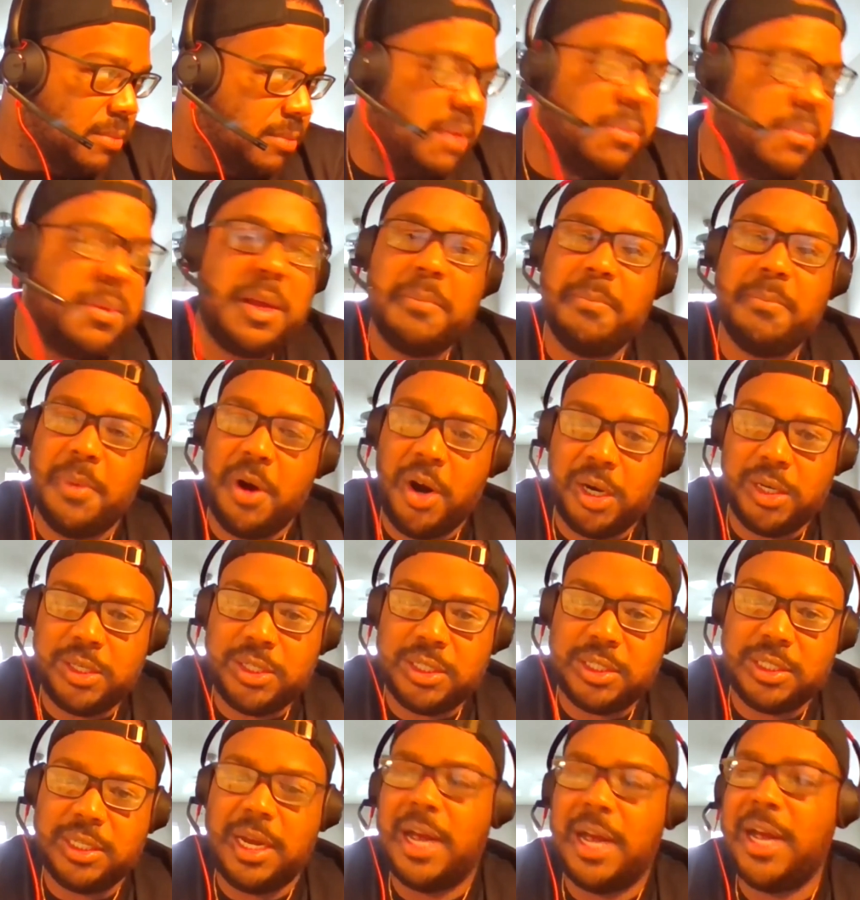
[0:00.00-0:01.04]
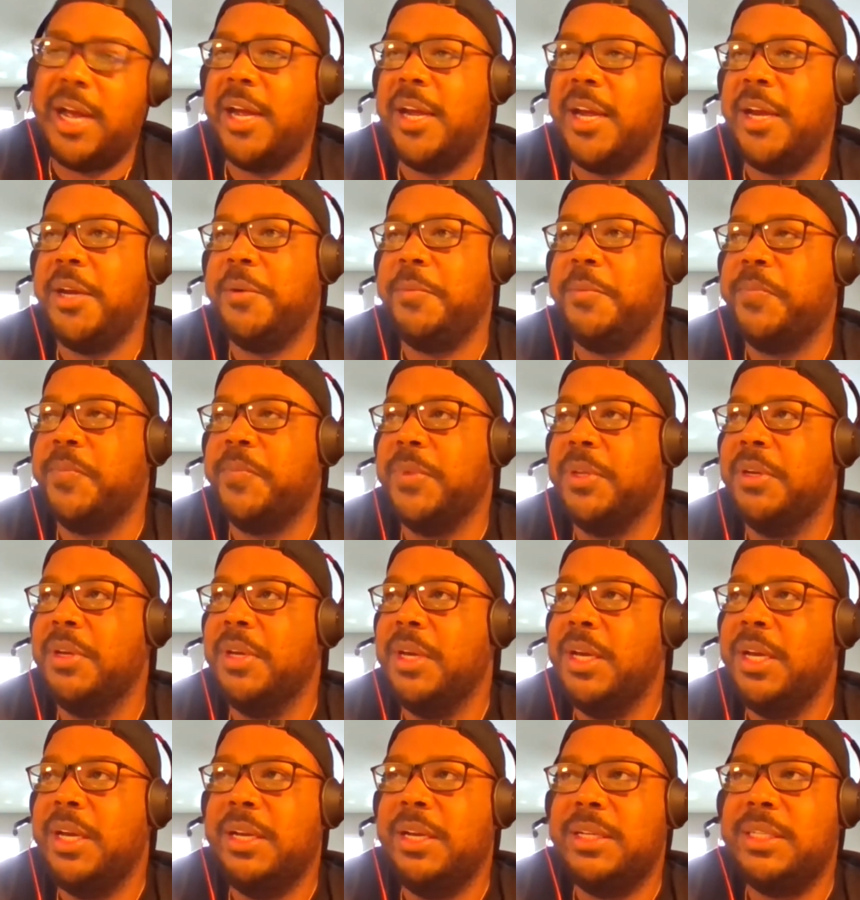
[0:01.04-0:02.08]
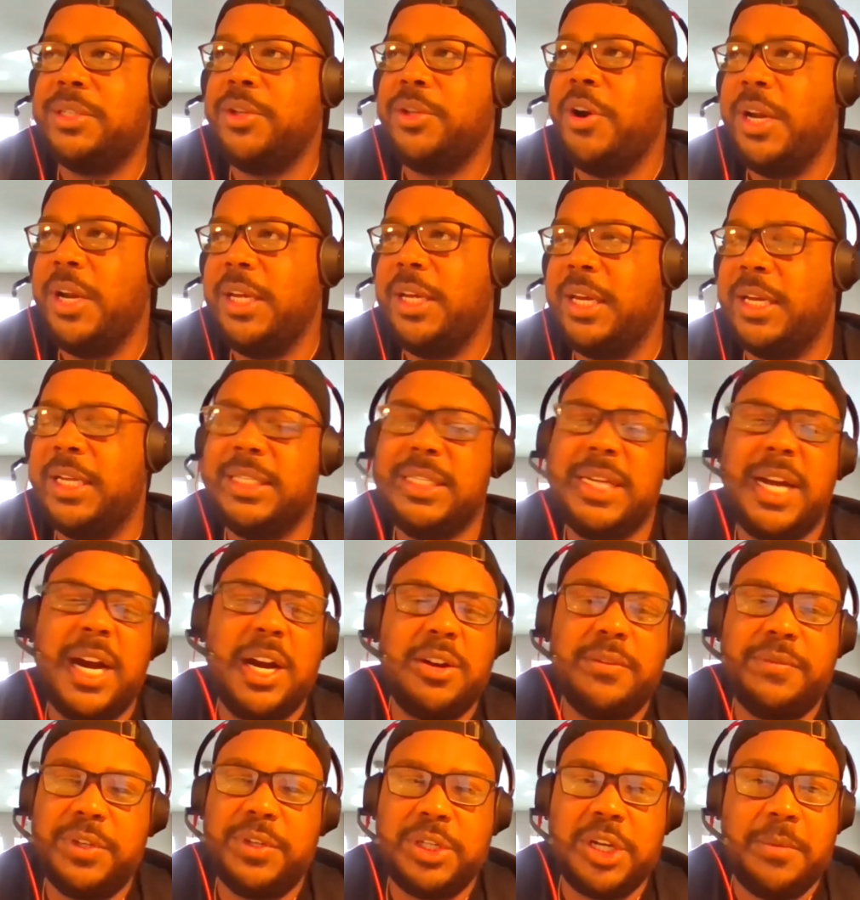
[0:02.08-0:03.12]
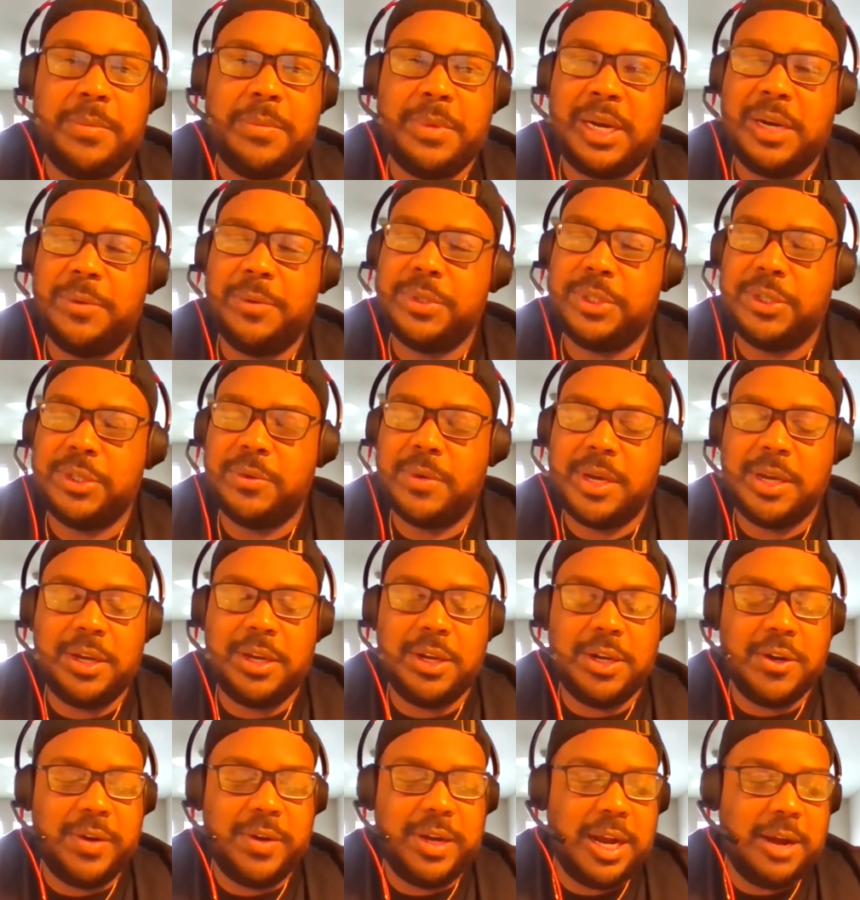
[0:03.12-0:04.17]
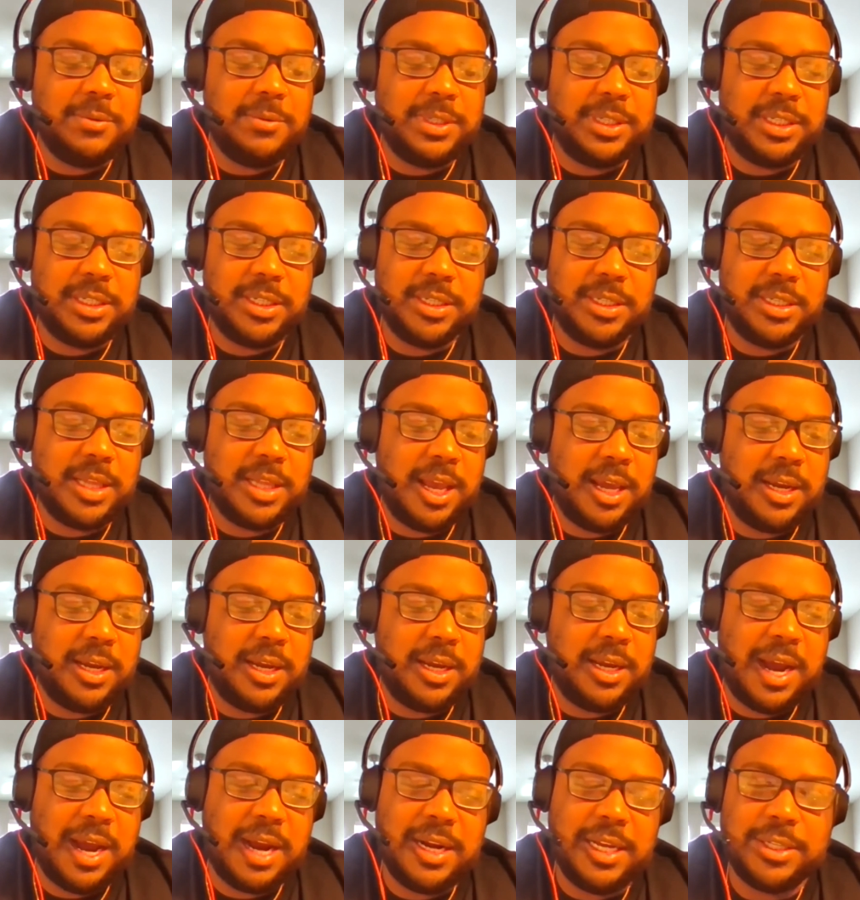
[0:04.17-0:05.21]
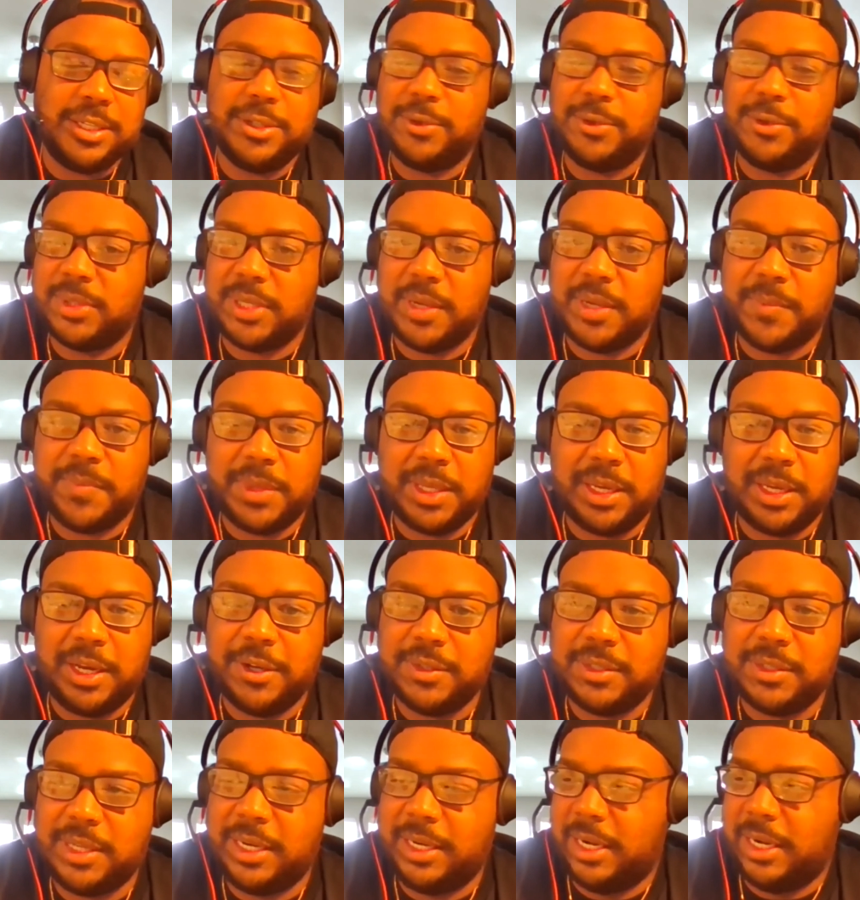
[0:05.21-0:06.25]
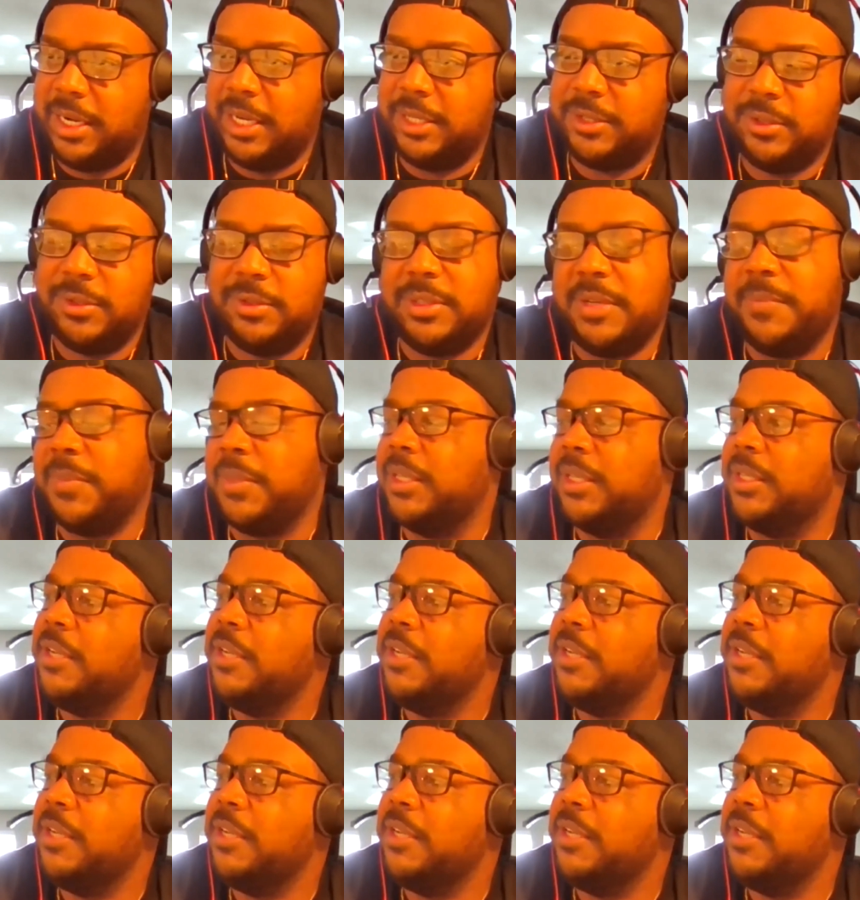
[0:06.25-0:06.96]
maybe in March, I started getting tired of the job that I was doing, and I was just like, I need to do something else. Like, I need to do something,